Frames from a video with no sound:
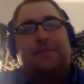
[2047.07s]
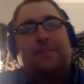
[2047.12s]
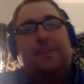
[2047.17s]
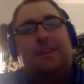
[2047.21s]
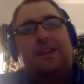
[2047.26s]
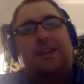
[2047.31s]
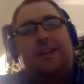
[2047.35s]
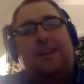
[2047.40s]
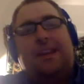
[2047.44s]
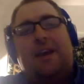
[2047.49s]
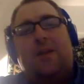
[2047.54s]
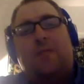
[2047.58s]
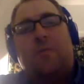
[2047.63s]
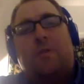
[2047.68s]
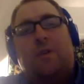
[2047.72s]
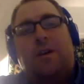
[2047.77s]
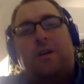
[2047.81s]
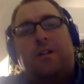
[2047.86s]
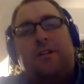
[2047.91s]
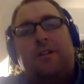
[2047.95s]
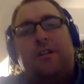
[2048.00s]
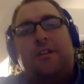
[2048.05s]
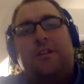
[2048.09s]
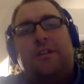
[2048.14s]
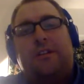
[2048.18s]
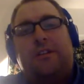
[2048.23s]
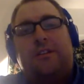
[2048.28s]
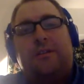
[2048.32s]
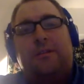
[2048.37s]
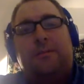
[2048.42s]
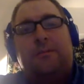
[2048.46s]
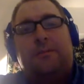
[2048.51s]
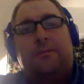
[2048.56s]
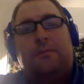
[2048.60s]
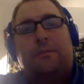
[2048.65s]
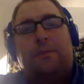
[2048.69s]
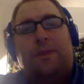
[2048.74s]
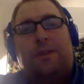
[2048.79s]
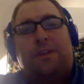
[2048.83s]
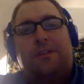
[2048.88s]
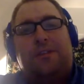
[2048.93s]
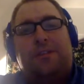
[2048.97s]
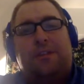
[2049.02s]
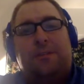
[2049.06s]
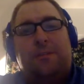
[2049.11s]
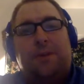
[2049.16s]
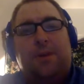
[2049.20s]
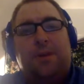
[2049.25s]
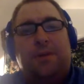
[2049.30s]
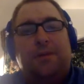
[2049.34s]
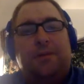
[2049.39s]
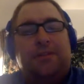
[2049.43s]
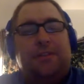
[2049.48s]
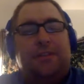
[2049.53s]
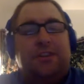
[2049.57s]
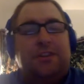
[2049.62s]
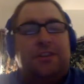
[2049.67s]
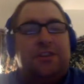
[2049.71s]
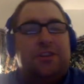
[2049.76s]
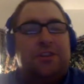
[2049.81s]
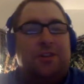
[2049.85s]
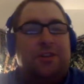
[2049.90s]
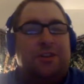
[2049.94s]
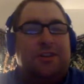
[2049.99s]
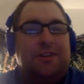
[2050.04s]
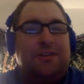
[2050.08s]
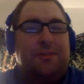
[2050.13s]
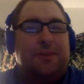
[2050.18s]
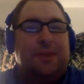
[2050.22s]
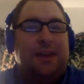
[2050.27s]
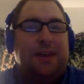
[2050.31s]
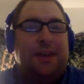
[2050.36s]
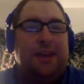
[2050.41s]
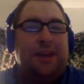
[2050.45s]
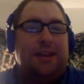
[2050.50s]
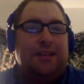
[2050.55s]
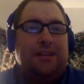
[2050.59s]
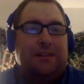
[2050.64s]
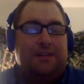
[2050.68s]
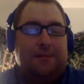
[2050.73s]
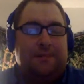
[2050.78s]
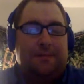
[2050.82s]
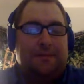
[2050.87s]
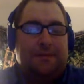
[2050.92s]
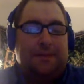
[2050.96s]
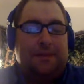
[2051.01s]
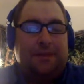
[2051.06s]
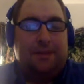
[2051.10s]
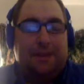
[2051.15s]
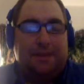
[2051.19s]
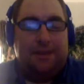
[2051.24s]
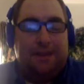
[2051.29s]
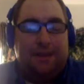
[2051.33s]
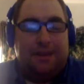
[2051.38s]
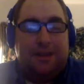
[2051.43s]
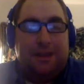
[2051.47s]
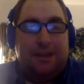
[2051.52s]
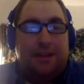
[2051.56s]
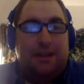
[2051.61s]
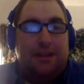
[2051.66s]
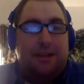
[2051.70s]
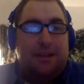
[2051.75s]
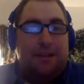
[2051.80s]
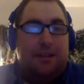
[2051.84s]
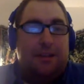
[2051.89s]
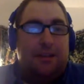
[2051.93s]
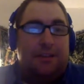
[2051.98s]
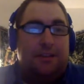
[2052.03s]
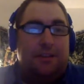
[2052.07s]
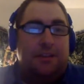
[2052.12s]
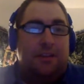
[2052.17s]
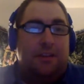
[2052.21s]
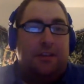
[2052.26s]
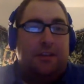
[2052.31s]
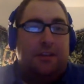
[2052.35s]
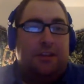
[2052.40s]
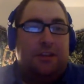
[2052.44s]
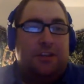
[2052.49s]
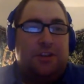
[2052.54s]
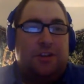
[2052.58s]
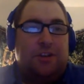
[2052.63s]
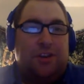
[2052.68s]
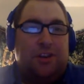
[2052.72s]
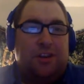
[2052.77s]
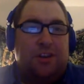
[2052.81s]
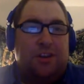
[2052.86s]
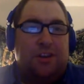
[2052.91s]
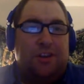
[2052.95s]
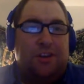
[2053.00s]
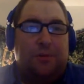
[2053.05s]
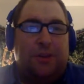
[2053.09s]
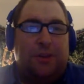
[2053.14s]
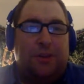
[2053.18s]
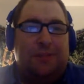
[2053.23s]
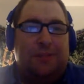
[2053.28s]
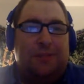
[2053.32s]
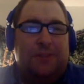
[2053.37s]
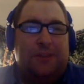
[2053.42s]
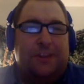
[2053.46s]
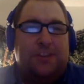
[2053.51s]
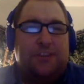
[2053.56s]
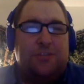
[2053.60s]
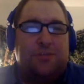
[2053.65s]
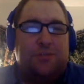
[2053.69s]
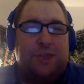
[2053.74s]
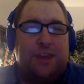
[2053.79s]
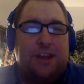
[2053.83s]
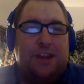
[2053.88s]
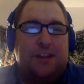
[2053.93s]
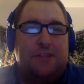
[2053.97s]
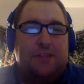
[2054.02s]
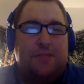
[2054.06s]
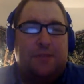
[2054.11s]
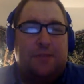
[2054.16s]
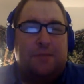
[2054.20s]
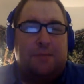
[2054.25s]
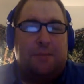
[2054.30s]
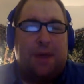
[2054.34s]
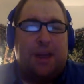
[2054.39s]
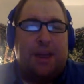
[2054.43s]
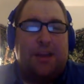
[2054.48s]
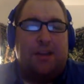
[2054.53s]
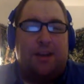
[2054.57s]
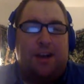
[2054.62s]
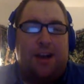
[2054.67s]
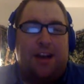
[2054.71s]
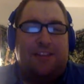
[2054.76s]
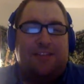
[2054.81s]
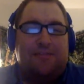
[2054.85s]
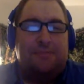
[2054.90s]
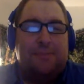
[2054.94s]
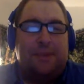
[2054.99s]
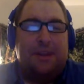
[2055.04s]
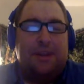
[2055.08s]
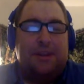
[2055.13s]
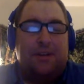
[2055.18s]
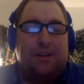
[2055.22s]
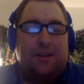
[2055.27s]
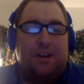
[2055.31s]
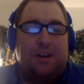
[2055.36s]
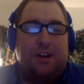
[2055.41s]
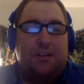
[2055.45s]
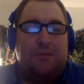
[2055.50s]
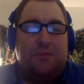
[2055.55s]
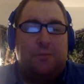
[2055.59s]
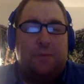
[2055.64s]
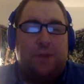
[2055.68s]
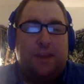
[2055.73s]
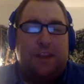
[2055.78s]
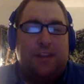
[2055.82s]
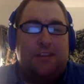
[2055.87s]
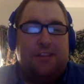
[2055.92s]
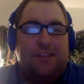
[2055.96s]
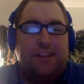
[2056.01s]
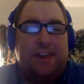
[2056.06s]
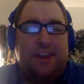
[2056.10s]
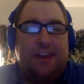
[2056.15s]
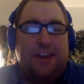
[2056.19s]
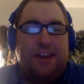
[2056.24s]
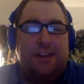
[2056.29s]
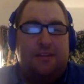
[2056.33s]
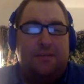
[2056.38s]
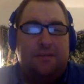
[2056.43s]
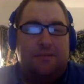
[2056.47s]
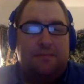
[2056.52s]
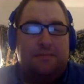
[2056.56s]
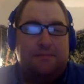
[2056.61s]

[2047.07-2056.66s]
And now on to some roster moves the Sharks made. The Sharks briefly traded for Mike Hoffman on Wednesday.